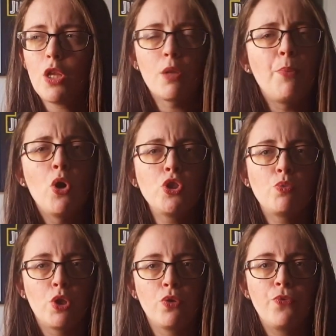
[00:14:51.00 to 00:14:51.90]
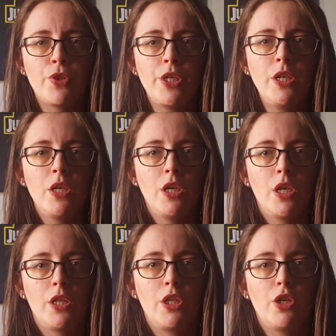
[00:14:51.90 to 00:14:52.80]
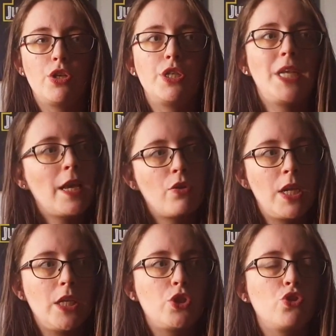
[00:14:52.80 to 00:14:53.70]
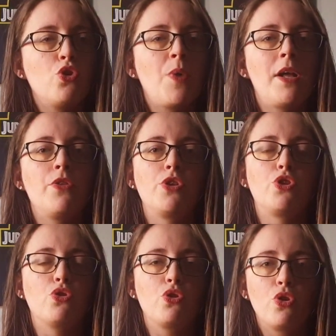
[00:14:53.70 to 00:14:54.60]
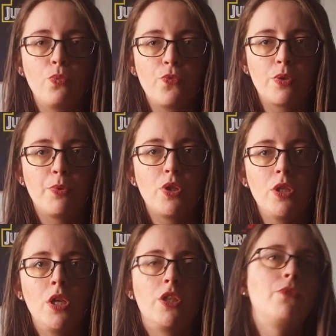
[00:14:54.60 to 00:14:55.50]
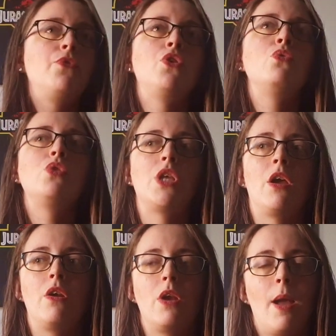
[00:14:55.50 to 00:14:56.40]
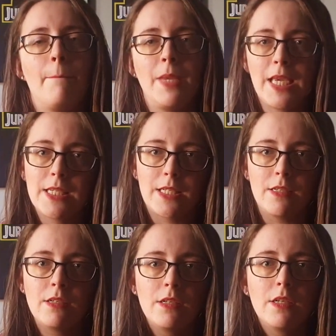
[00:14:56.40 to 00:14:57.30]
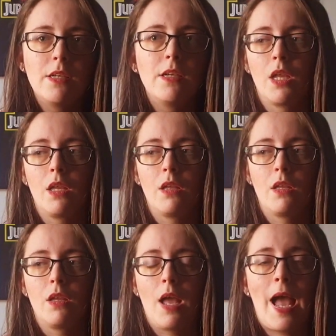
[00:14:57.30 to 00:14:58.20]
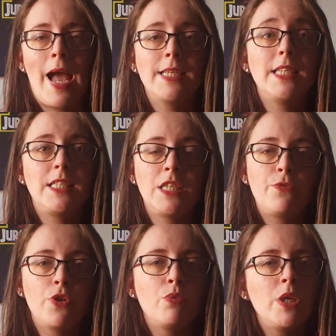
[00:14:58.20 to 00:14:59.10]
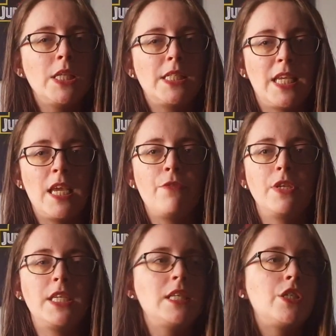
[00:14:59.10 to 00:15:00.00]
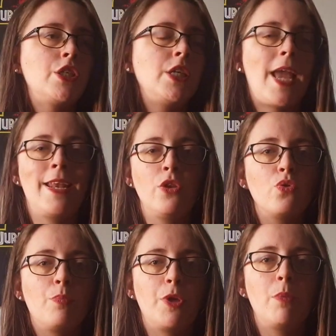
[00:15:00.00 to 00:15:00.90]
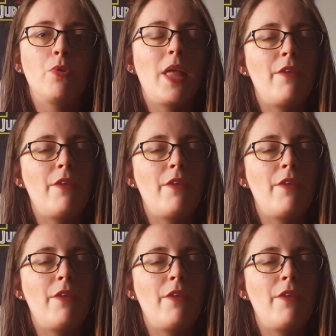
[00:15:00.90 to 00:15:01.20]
the pods were lovely. They're decorated so well, they're so comfortable, the views are amazing, and it did feel really safe. You didn't see any other people,